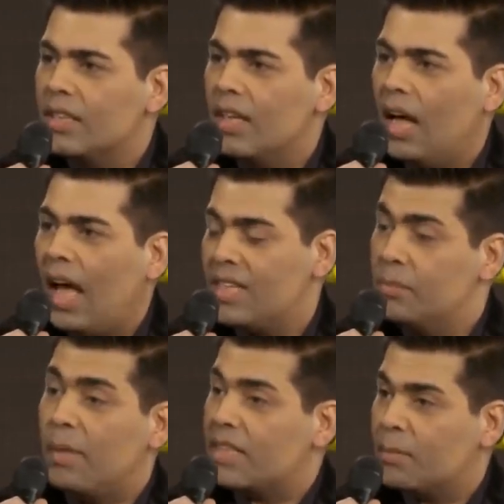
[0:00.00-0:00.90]
has
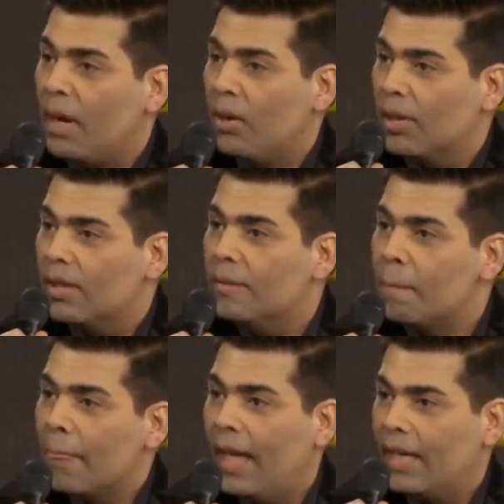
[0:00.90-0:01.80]
immense power,
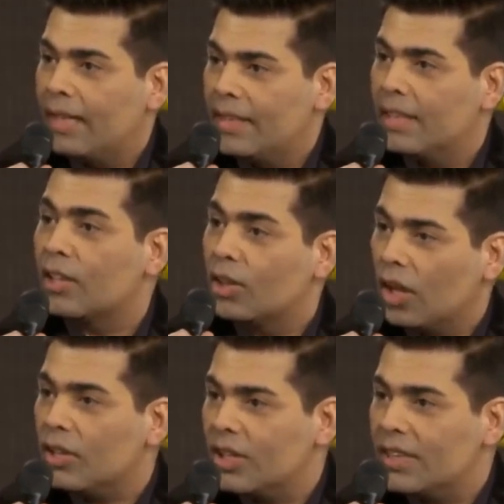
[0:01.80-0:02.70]
and I think
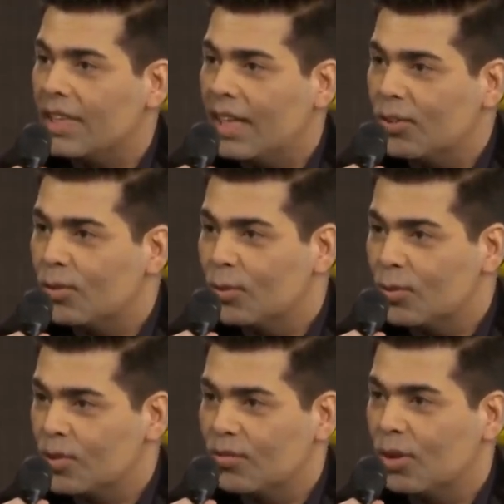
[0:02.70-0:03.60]
acknowledging the I don't
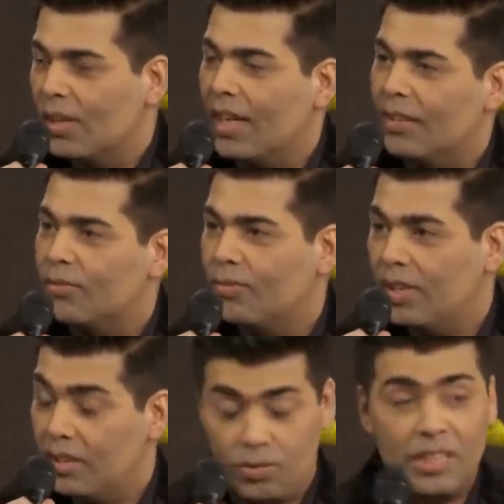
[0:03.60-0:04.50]
knows of your life
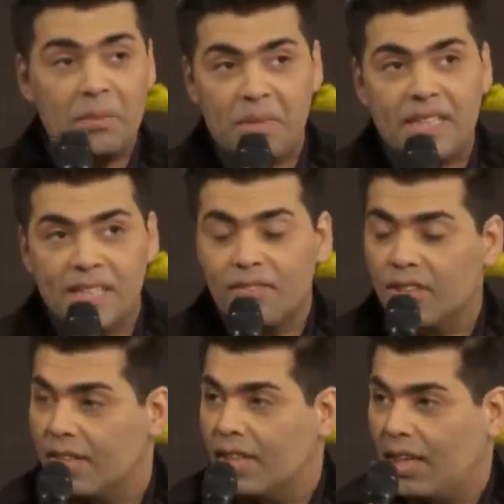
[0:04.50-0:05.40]
really means
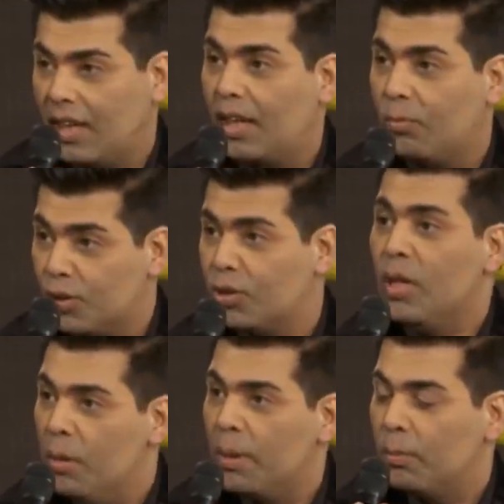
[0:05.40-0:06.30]
everything, and I wish
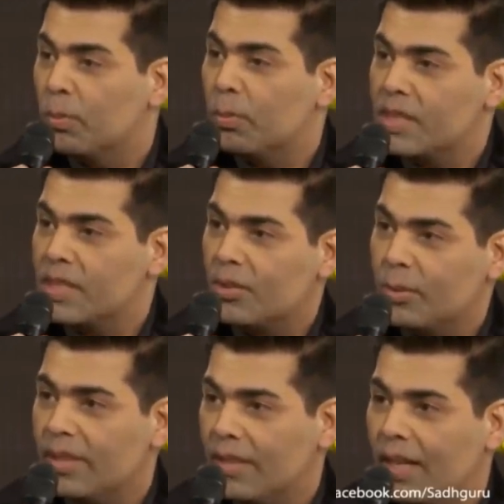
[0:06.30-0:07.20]
people would start
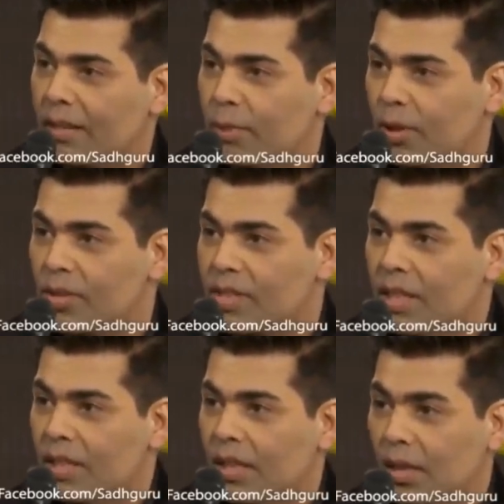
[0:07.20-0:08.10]
doing that, because
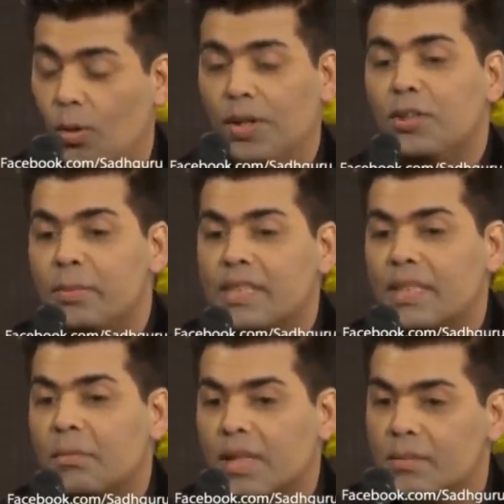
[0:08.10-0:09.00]
according to me,
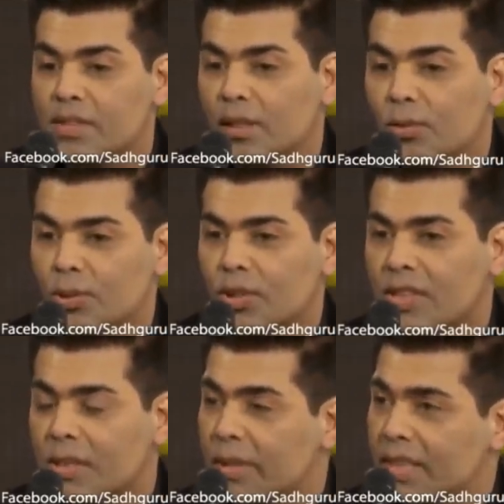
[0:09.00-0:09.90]
sometimes delusion is
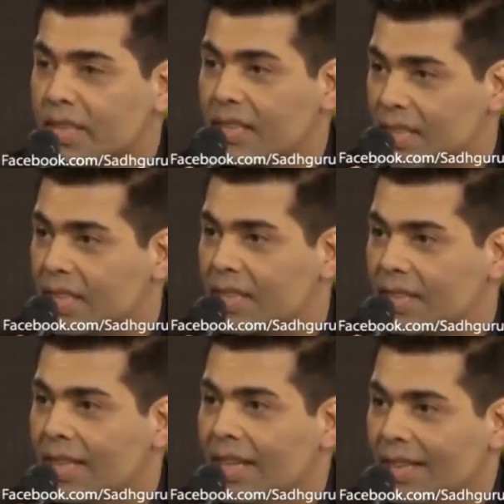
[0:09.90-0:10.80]
the biggest disease
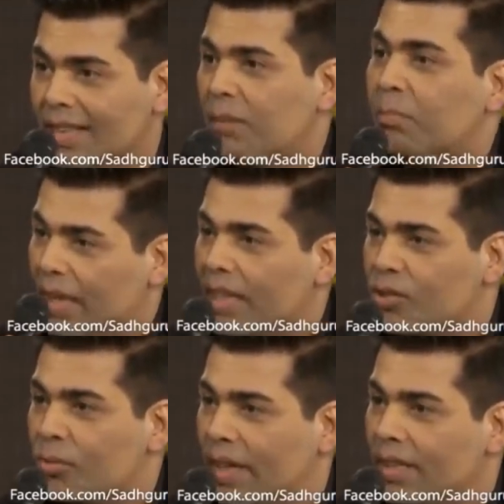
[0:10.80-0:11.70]
that plagues
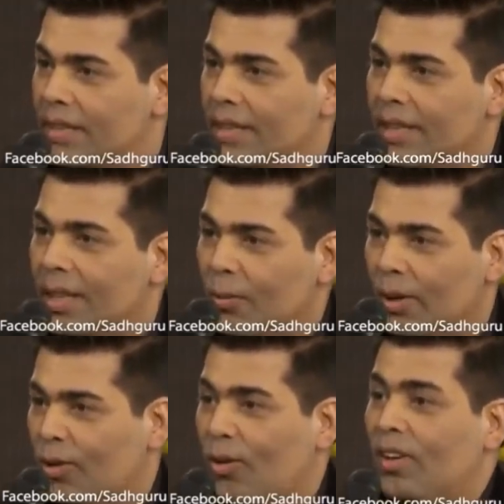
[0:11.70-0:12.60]
humanity, when
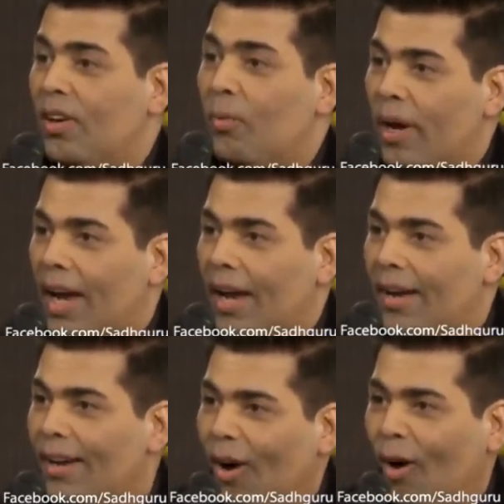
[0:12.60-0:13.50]
you're not aware
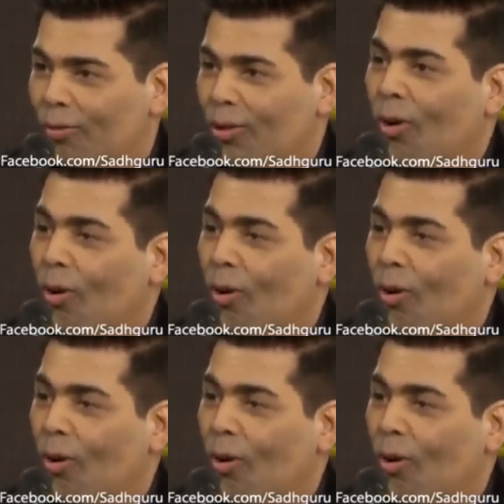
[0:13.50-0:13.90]
of your